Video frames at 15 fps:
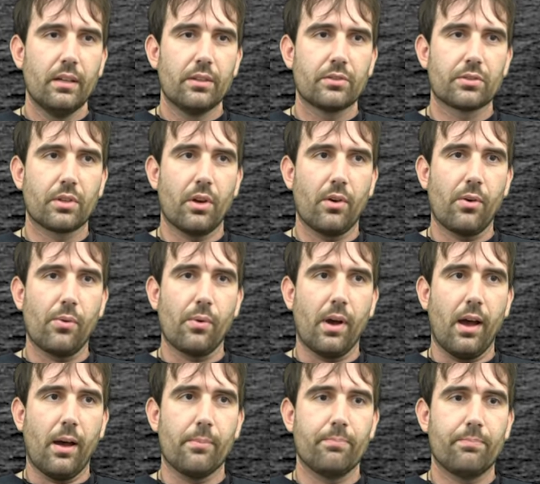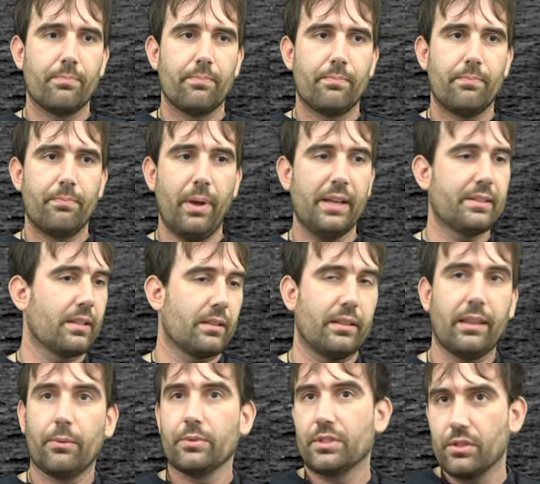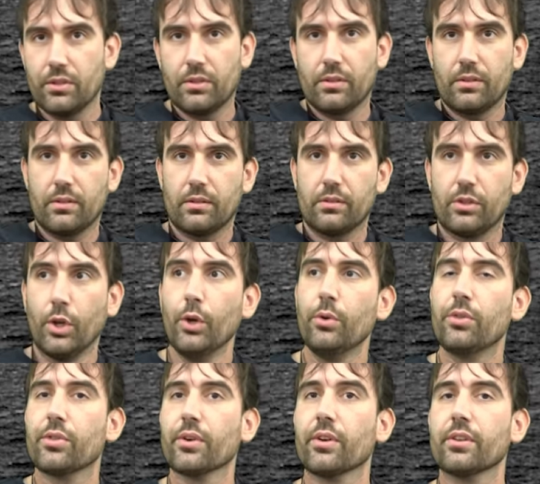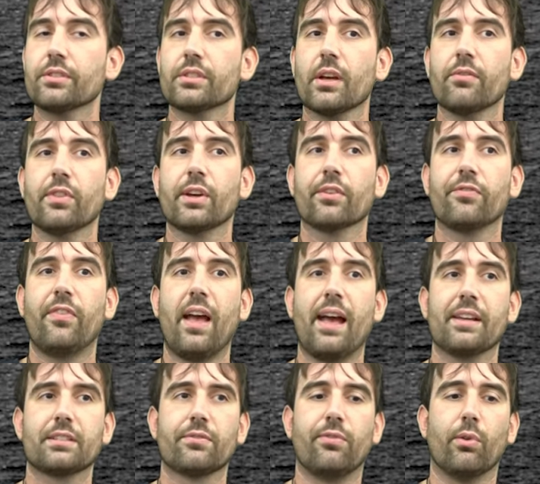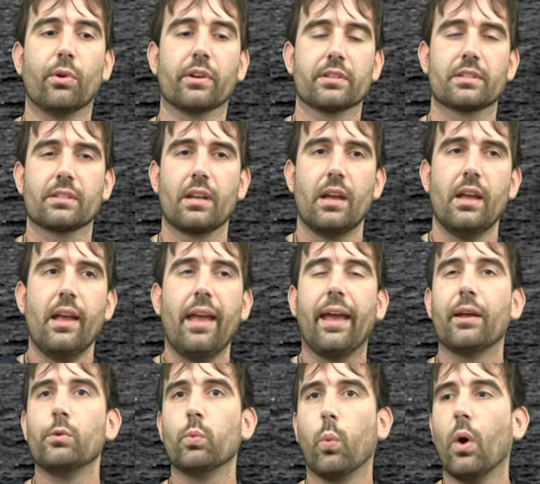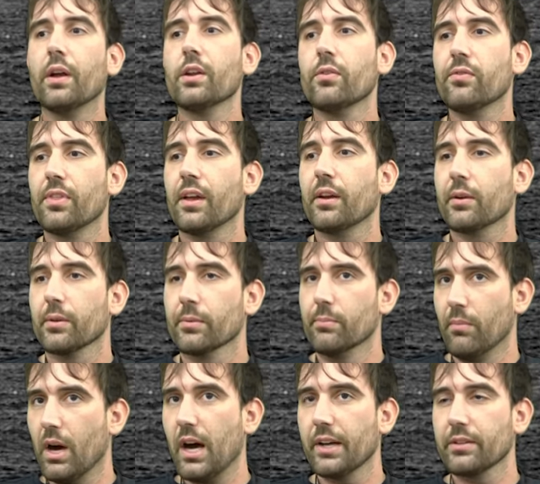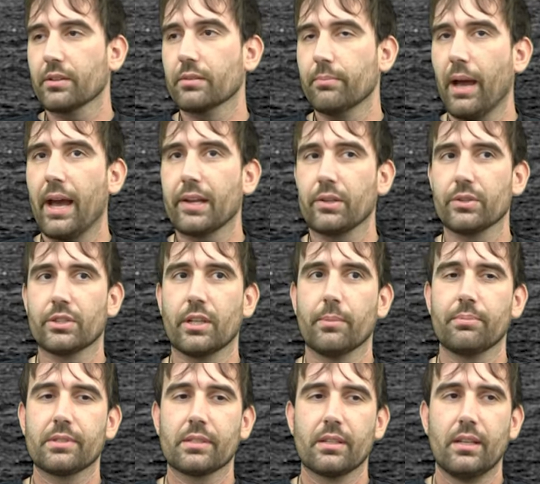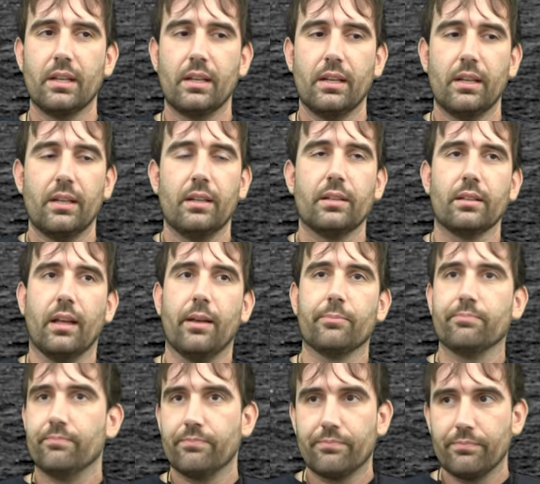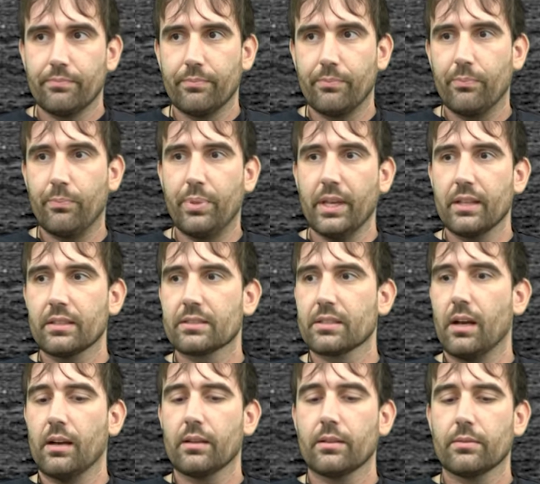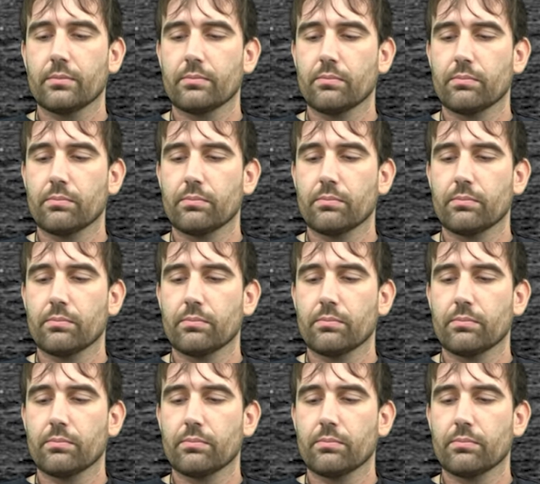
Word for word: So uh, basically, that was two thirds of their fast force and one of their modern battleships uh, being sunk